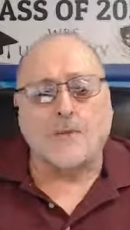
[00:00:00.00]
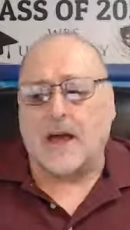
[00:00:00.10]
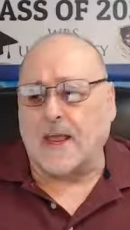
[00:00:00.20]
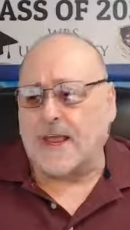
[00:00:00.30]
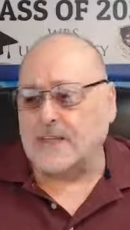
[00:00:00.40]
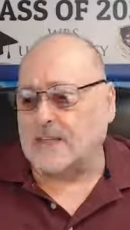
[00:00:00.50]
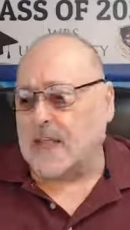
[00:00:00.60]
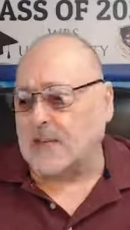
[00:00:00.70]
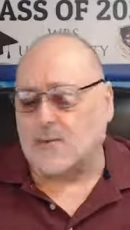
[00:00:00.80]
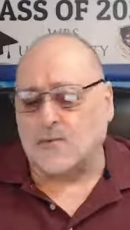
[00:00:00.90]
that has
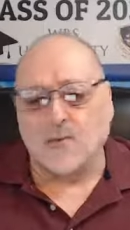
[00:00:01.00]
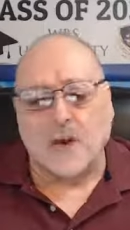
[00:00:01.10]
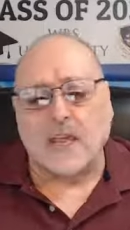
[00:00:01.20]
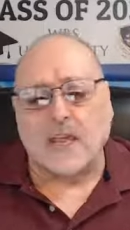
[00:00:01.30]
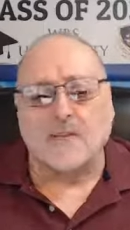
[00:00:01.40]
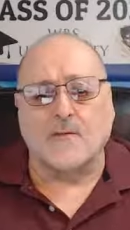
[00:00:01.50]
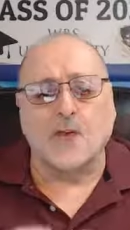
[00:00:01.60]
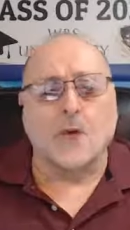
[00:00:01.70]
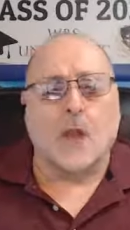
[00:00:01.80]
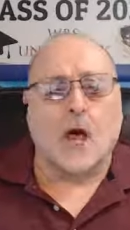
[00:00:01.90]
has really
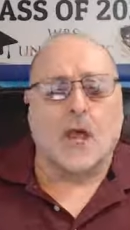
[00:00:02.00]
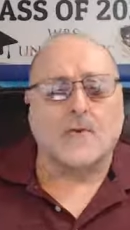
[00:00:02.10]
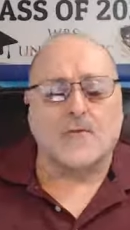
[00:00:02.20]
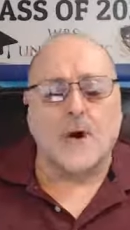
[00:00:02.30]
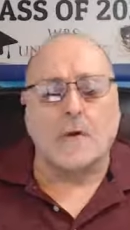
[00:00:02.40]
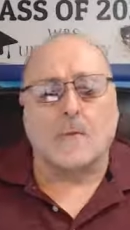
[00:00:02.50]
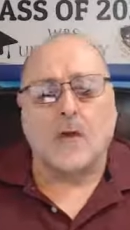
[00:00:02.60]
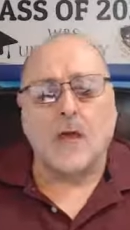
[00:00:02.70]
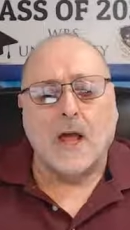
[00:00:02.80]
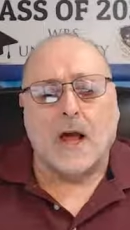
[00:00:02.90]
given you a lot of trouble.